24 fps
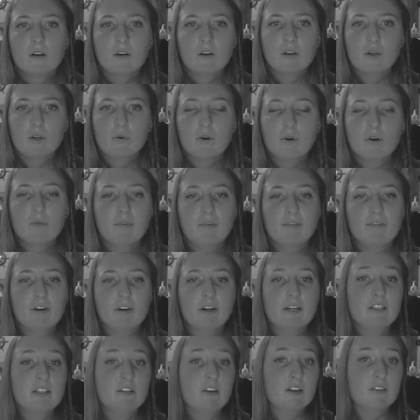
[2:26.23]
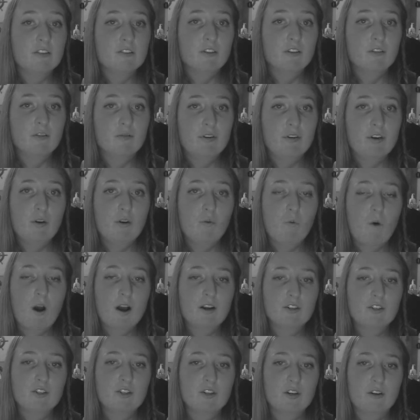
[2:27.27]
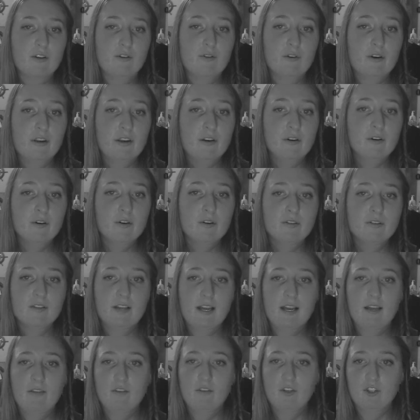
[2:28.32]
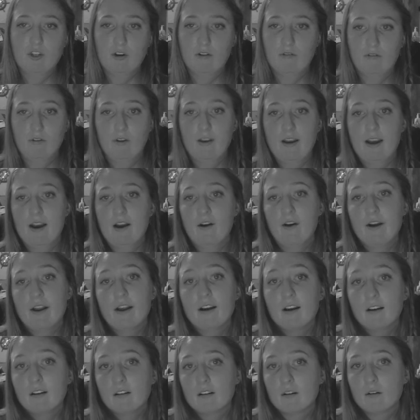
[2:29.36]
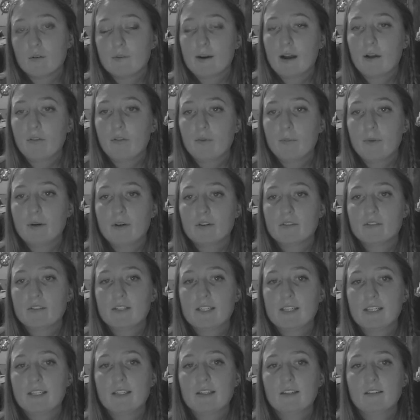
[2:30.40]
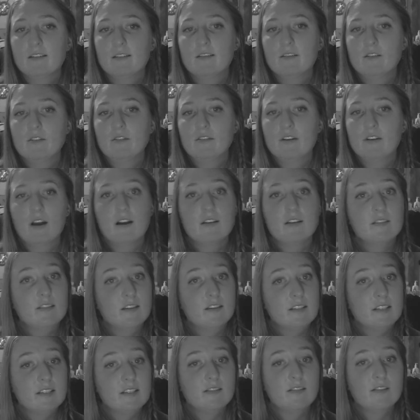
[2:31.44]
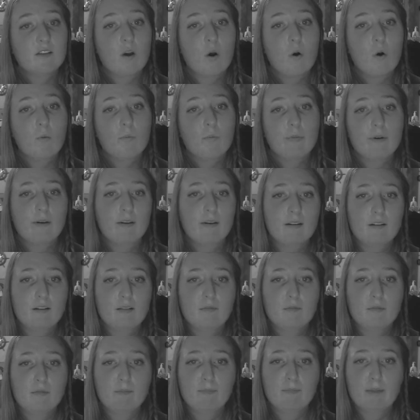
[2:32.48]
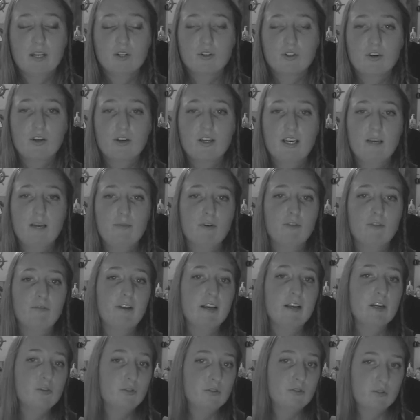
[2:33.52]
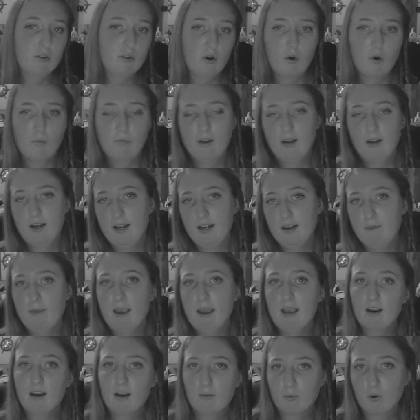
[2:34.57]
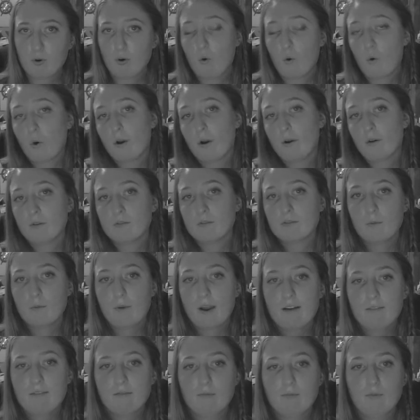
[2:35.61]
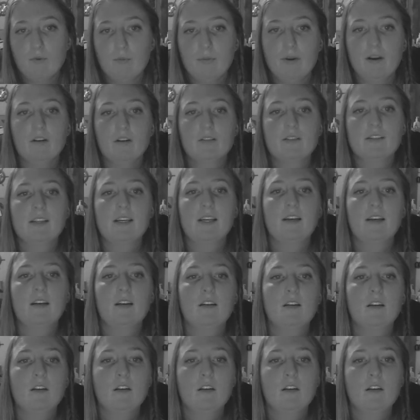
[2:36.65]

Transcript: You want to be very gentle when you wash your ears and the general area around the piercing. Use an unscented soap and make sure you keep your facial soap and any makeup or oils away from the piercing.